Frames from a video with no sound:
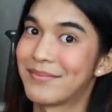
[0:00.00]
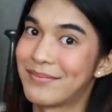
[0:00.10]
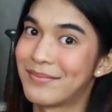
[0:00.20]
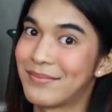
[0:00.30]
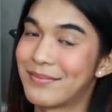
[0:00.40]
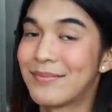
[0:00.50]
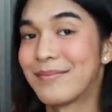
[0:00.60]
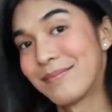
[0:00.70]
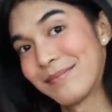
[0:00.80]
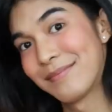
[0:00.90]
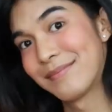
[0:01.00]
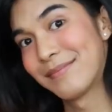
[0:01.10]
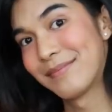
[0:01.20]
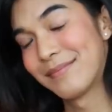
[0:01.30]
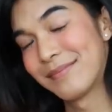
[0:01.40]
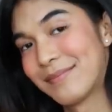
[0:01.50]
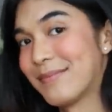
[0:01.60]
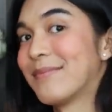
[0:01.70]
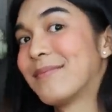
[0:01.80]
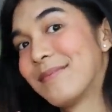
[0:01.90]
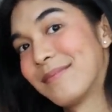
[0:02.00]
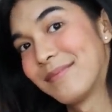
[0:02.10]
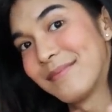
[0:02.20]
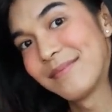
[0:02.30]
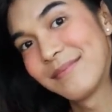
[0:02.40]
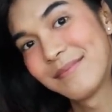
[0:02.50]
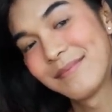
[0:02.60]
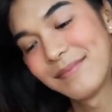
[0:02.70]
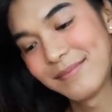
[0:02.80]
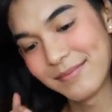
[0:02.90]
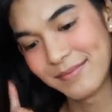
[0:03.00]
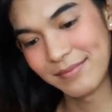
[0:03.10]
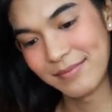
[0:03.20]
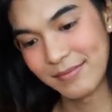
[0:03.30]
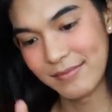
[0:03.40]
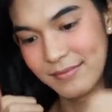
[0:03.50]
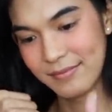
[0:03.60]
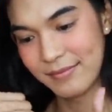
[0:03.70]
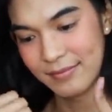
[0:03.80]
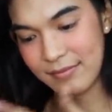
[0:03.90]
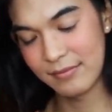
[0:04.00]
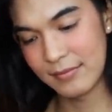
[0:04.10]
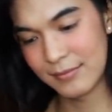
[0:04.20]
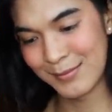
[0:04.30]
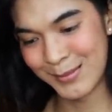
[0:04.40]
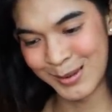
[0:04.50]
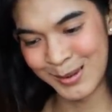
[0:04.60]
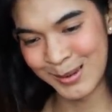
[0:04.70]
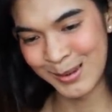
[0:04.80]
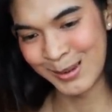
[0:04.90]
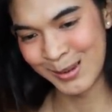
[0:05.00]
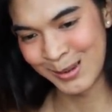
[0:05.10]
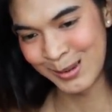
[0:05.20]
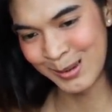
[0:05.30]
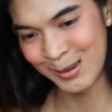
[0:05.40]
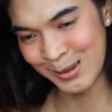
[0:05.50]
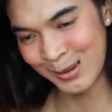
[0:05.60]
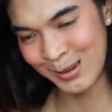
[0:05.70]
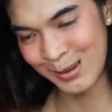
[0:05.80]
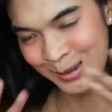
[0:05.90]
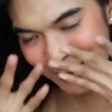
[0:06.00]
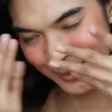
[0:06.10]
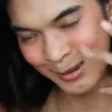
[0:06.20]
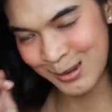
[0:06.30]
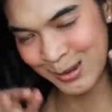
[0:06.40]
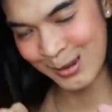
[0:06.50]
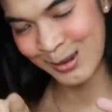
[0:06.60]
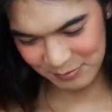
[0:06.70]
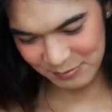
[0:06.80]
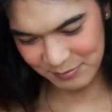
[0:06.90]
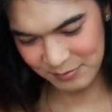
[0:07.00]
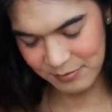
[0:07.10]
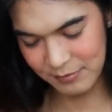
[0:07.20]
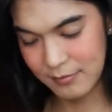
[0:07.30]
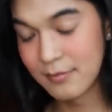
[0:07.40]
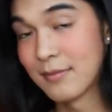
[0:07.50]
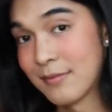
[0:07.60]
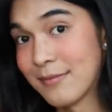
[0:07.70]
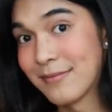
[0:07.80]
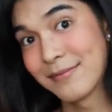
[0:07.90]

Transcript: [no speech]